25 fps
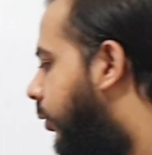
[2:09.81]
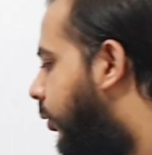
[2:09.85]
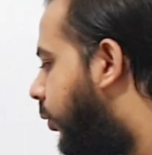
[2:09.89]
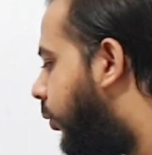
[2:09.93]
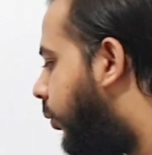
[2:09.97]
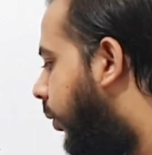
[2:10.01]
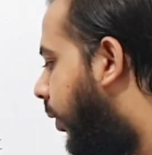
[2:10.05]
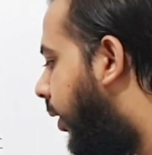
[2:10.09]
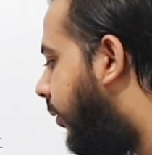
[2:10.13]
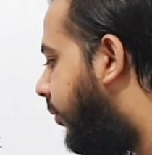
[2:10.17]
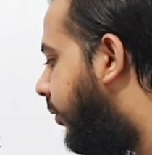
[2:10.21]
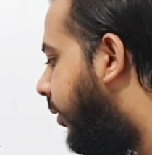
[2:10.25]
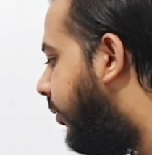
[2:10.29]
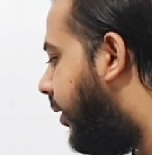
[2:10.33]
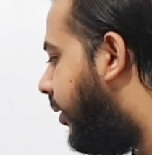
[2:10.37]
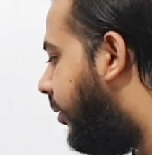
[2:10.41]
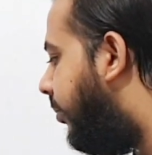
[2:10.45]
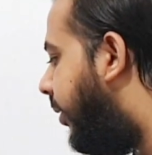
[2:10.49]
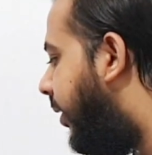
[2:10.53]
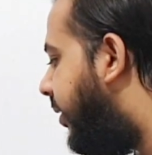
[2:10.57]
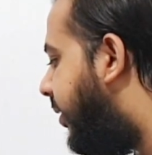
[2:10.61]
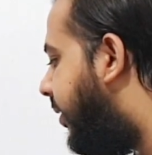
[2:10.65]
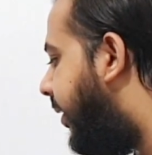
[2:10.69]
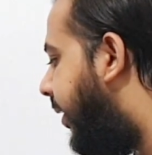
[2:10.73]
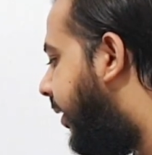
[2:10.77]
12 divided
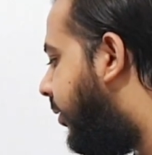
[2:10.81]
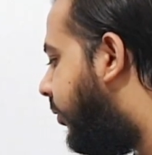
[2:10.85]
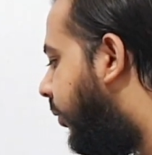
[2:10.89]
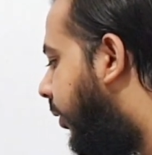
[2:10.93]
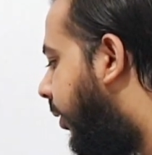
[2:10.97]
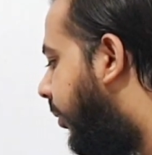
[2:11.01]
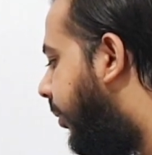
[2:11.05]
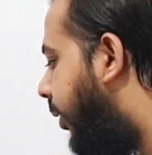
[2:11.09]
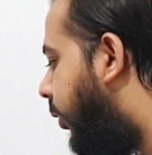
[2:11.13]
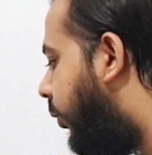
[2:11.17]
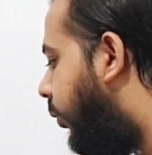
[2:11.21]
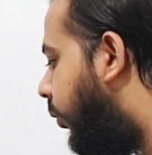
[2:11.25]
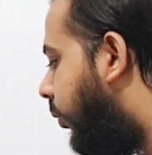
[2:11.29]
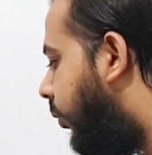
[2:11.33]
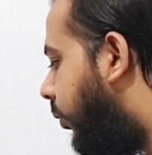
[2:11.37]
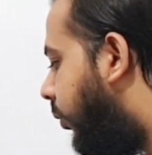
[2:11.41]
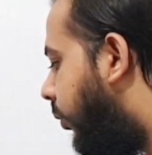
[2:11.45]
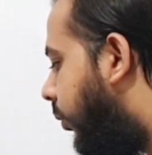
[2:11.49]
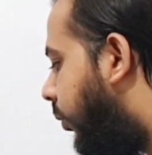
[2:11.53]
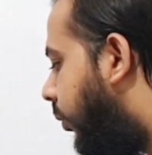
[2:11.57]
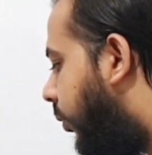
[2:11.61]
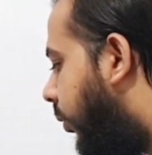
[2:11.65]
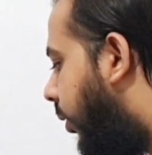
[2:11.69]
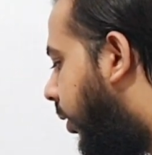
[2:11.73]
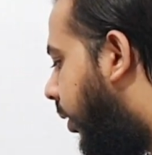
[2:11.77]
by 6 will be 2
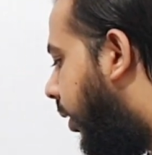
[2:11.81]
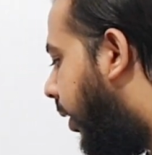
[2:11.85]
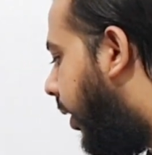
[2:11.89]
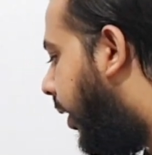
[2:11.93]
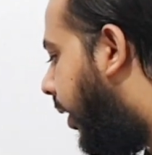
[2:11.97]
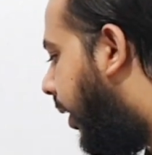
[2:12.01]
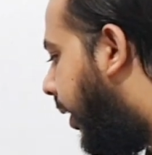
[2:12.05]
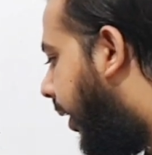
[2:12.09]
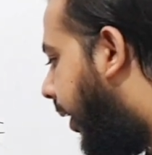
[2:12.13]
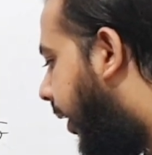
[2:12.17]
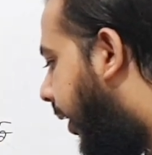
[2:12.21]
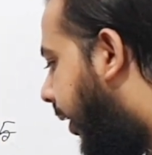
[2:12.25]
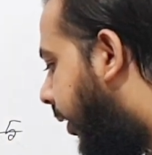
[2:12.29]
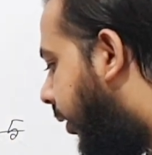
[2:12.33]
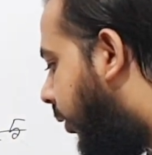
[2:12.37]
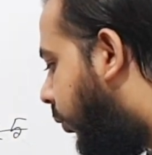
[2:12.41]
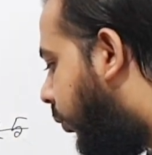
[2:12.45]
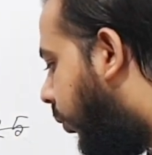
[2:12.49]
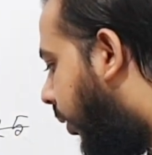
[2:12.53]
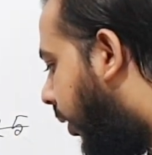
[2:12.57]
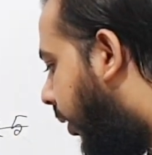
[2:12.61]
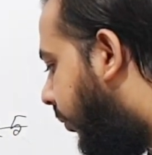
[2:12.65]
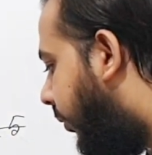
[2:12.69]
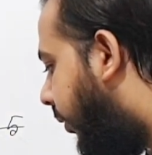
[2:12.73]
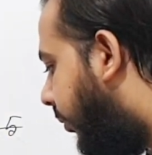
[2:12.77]
and
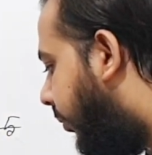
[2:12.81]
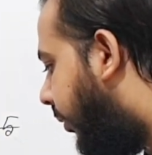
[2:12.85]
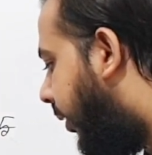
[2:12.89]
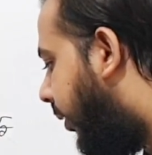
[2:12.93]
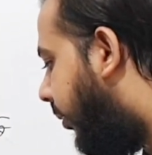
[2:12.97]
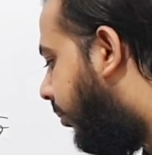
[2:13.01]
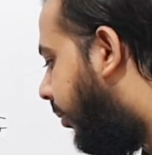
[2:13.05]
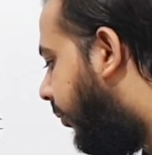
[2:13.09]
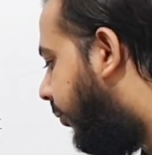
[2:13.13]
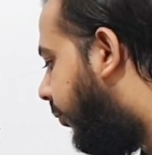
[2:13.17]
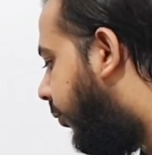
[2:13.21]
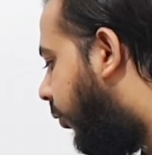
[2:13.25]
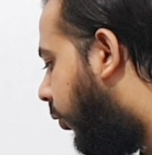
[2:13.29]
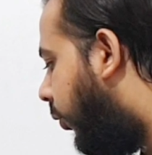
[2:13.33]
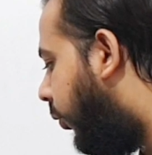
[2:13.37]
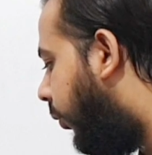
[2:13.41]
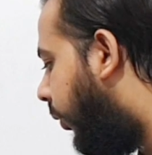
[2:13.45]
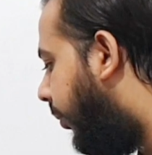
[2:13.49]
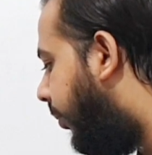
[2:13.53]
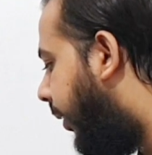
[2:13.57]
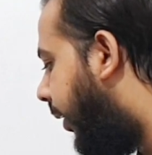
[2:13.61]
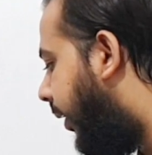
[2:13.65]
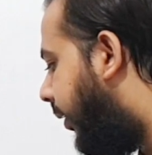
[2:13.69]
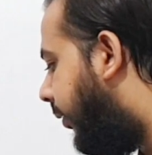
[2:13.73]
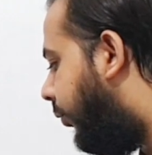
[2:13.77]
12 divided by 4 will
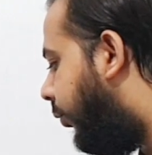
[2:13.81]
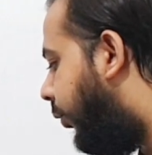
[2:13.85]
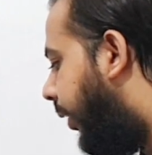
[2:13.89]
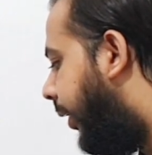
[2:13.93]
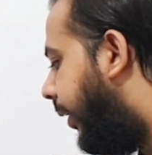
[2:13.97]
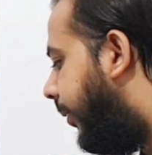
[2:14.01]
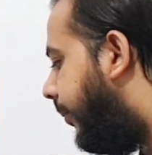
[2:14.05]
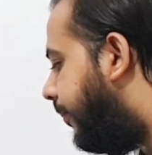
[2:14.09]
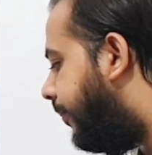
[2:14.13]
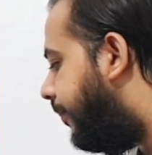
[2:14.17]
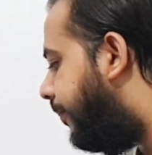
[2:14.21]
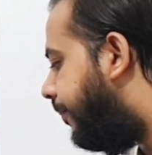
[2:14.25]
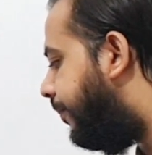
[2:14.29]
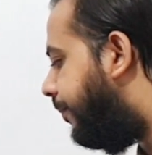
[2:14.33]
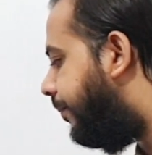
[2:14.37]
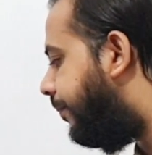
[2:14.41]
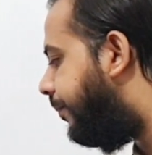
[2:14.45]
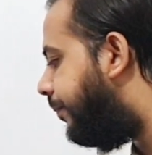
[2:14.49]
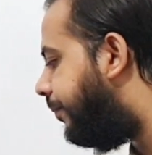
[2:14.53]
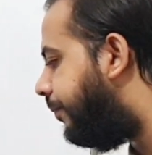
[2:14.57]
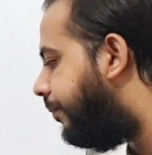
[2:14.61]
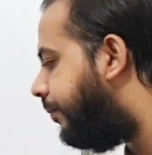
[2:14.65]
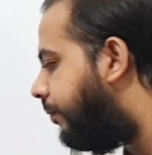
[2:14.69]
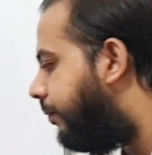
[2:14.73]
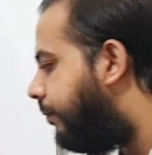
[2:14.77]
be 3.
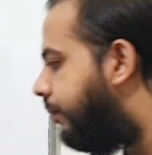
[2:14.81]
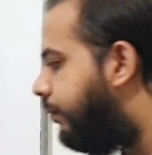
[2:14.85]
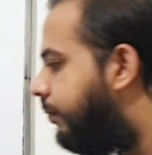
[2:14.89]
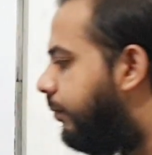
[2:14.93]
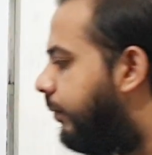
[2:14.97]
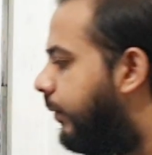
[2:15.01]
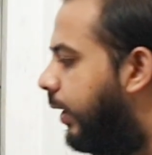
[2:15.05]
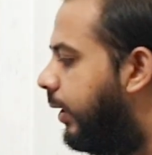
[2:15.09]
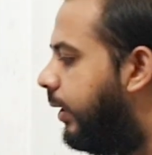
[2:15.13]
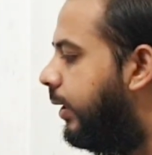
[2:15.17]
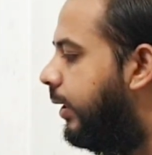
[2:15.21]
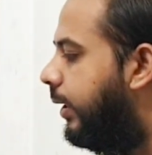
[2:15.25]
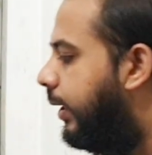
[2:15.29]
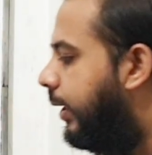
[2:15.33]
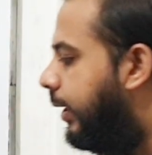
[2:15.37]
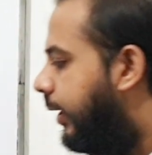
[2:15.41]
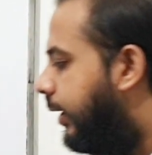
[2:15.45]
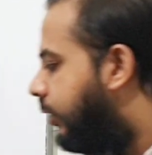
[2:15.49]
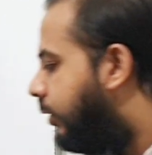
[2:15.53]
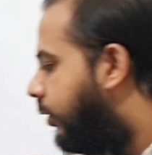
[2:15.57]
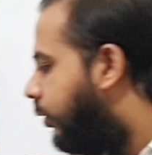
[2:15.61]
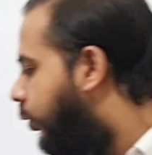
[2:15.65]
So